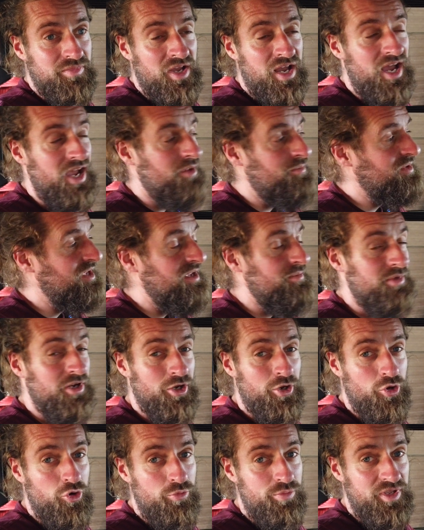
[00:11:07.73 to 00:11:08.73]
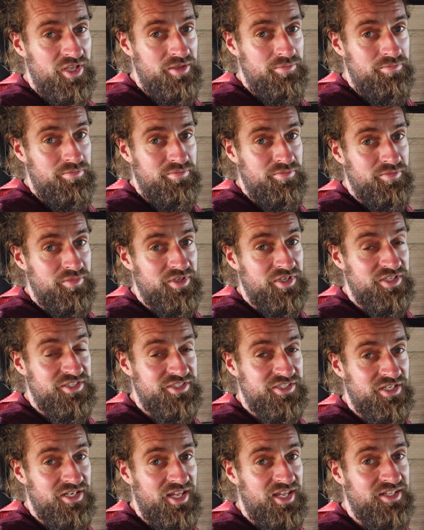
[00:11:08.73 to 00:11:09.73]
High beam and low beam is
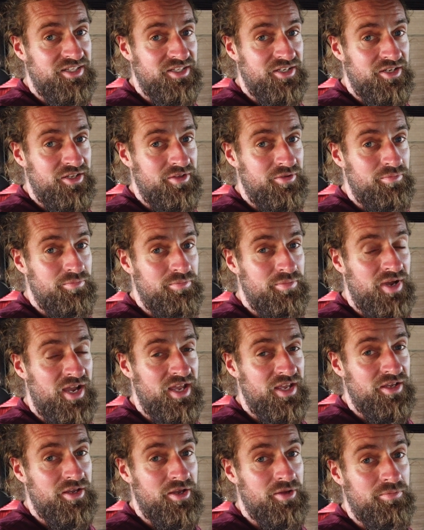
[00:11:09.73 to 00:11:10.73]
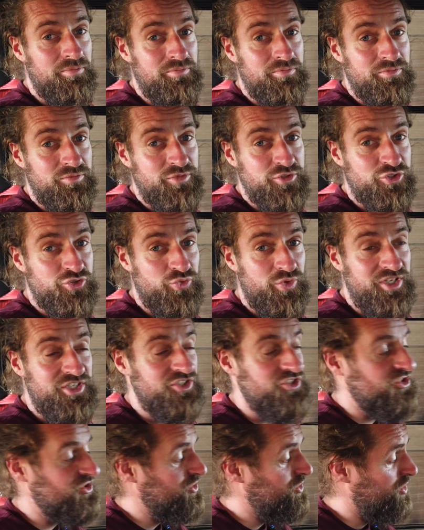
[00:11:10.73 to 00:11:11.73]
selected by a
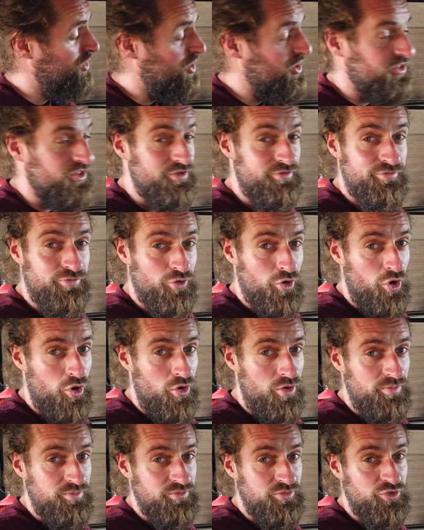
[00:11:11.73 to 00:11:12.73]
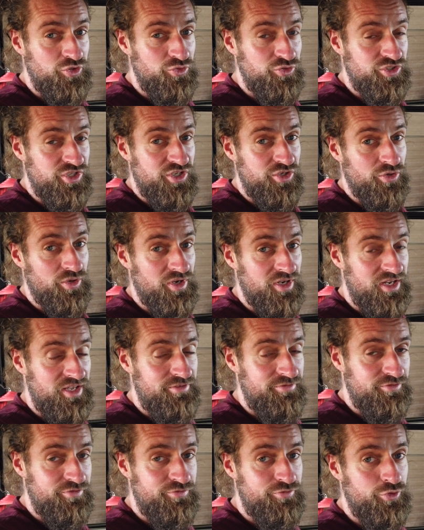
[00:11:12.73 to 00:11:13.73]
switch on the floor using your
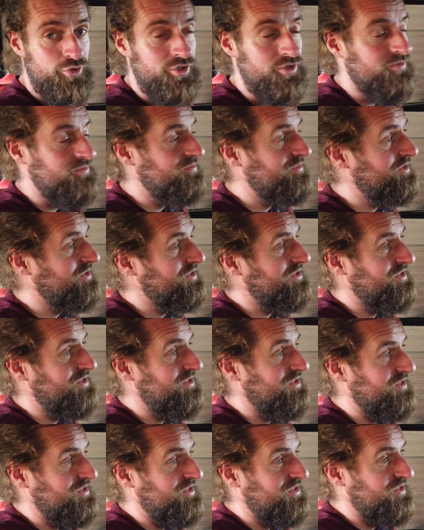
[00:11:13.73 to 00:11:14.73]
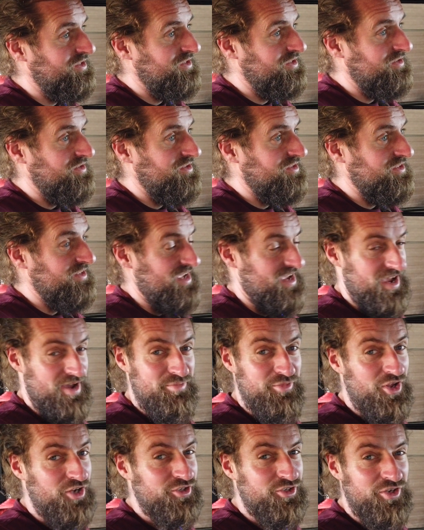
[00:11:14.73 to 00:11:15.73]
left foot. Yeah,
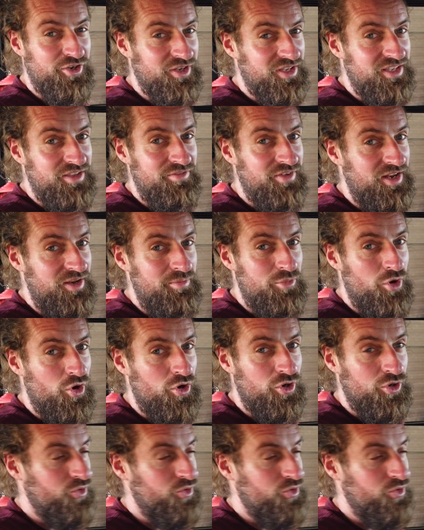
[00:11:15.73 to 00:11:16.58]
I'm not gonna give any more